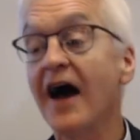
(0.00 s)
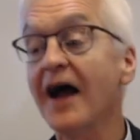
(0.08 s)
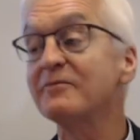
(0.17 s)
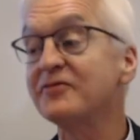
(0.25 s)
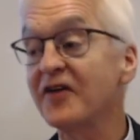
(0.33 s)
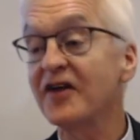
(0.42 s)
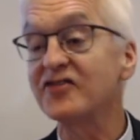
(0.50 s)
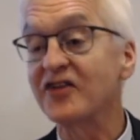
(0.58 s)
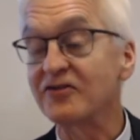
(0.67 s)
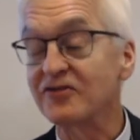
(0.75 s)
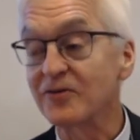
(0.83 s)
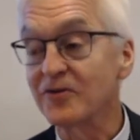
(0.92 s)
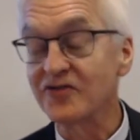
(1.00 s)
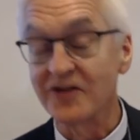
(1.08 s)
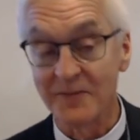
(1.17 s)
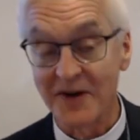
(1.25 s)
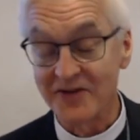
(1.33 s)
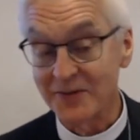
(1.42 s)
I'm facing
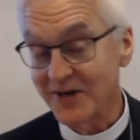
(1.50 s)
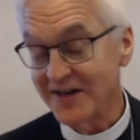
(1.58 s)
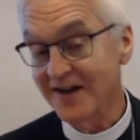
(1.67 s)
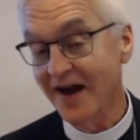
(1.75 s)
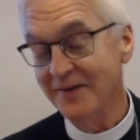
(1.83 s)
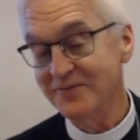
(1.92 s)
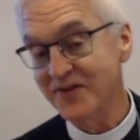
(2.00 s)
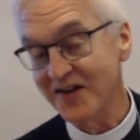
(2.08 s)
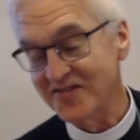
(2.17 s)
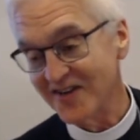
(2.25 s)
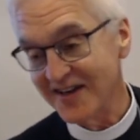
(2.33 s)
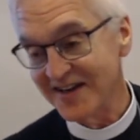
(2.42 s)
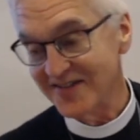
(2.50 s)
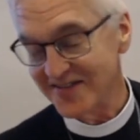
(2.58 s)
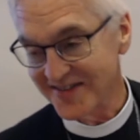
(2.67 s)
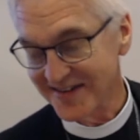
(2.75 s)
Jerusalem, everybody. I'm facing east,